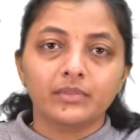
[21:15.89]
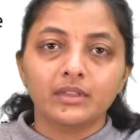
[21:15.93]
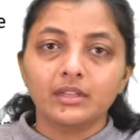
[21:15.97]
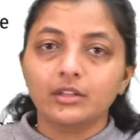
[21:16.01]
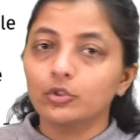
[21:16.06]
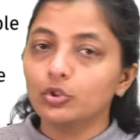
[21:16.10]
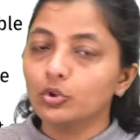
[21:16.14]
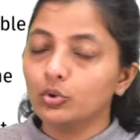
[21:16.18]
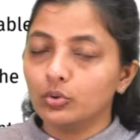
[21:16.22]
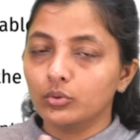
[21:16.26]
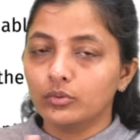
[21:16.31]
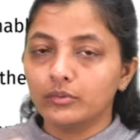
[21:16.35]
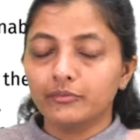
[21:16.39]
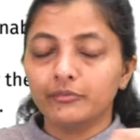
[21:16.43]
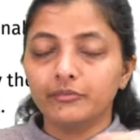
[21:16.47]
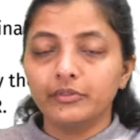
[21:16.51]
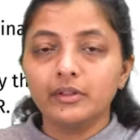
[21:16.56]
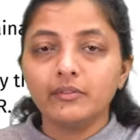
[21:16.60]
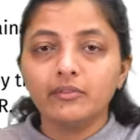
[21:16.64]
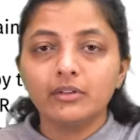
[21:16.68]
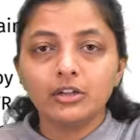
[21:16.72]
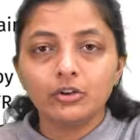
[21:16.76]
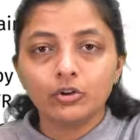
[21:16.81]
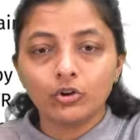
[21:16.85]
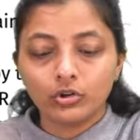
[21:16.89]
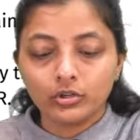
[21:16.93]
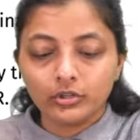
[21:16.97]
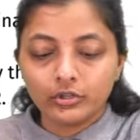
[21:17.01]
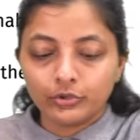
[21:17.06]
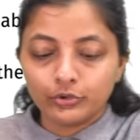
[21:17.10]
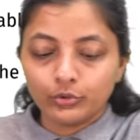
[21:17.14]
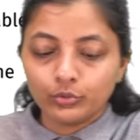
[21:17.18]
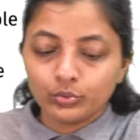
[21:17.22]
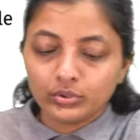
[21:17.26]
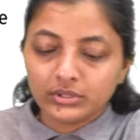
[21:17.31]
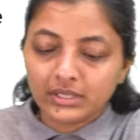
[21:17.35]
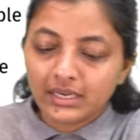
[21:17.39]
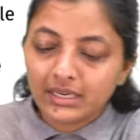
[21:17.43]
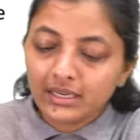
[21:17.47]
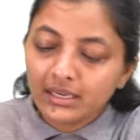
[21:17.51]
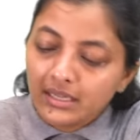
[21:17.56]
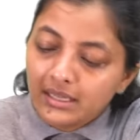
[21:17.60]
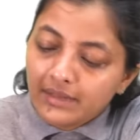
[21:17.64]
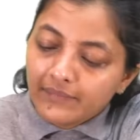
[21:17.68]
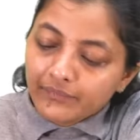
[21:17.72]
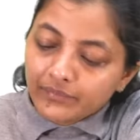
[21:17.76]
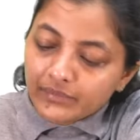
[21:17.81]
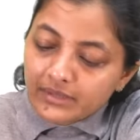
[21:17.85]
No, we will not do that.
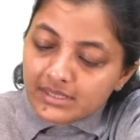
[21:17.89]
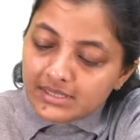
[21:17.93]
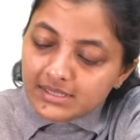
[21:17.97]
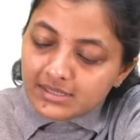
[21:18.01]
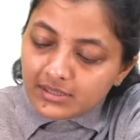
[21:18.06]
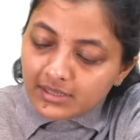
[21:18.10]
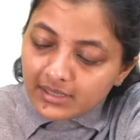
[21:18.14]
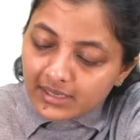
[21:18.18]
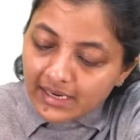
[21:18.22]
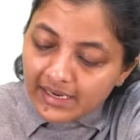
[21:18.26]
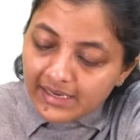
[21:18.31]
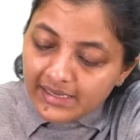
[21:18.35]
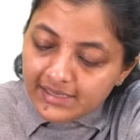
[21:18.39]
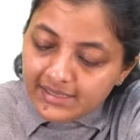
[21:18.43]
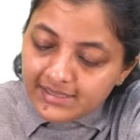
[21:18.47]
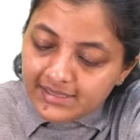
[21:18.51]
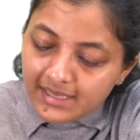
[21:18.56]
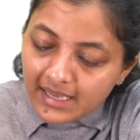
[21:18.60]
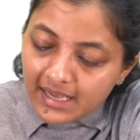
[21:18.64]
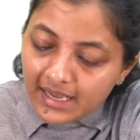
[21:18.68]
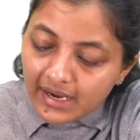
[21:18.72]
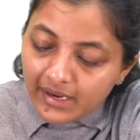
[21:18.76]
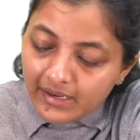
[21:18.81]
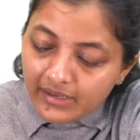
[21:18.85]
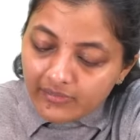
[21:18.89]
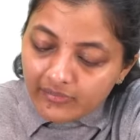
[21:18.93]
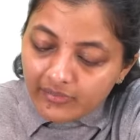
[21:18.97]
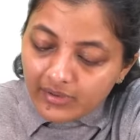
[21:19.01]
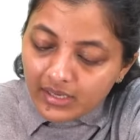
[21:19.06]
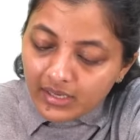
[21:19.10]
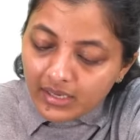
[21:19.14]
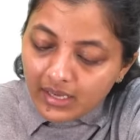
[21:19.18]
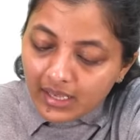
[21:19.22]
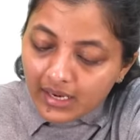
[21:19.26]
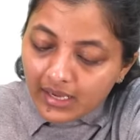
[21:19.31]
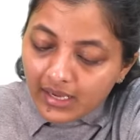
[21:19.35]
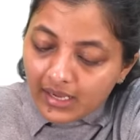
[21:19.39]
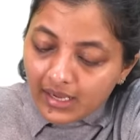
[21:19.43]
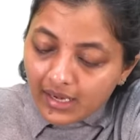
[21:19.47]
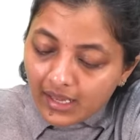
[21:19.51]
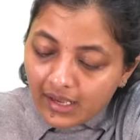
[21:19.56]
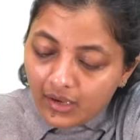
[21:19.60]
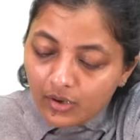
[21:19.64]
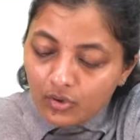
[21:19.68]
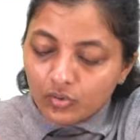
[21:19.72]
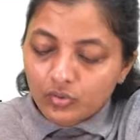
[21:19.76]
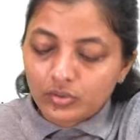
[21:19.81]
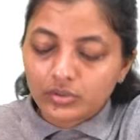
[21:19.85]
This Rights Act will
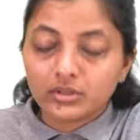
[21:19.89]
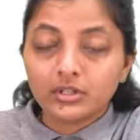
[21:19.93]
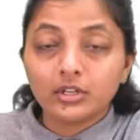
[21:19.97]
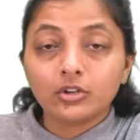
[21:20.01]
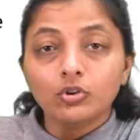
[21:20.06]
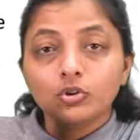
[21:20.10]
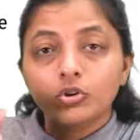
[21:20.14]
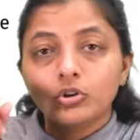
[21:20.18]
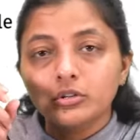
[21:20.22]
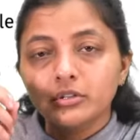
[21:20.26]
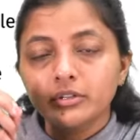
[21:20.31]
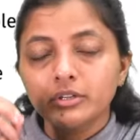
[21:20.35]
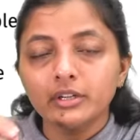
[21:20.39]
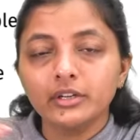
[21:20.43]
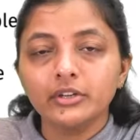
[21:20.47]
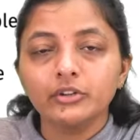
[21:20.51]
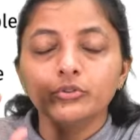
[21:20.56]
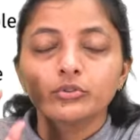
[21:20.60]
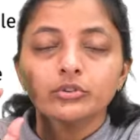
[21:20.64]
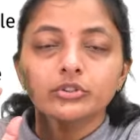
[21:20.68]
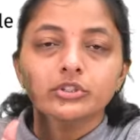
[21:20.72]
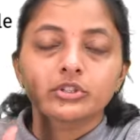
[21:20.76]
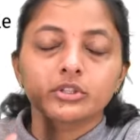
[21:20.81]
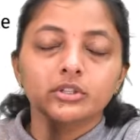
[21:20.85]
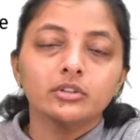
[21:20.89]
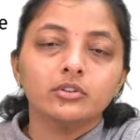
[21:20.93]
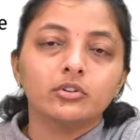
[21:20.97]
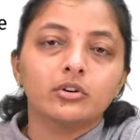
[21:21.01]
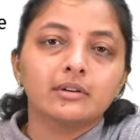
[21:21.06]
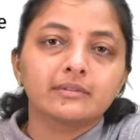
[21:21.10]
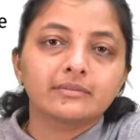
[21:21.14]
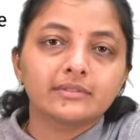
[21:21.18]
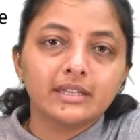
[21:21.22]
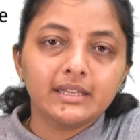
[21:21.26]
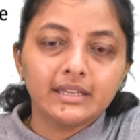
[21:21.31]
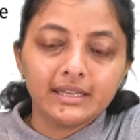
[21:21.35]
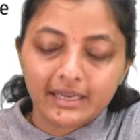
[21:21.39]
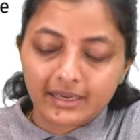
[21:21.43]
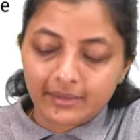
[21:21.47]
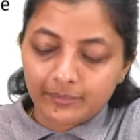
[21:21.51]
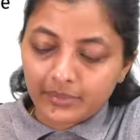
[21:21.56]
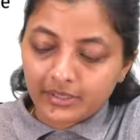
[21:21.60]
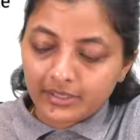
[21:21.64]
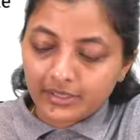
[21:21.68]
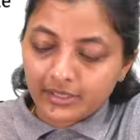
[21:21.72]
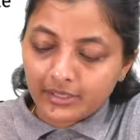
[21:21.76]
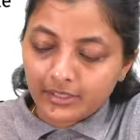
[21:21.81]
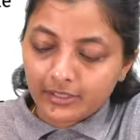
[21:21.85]
allow the continuation of their
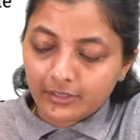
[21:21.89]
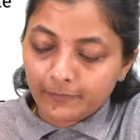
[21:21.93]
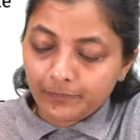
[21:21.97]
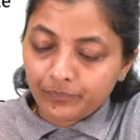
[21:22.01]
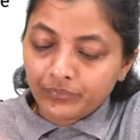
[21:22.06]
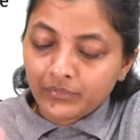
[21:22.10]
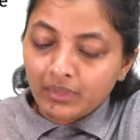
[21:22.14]
habitat.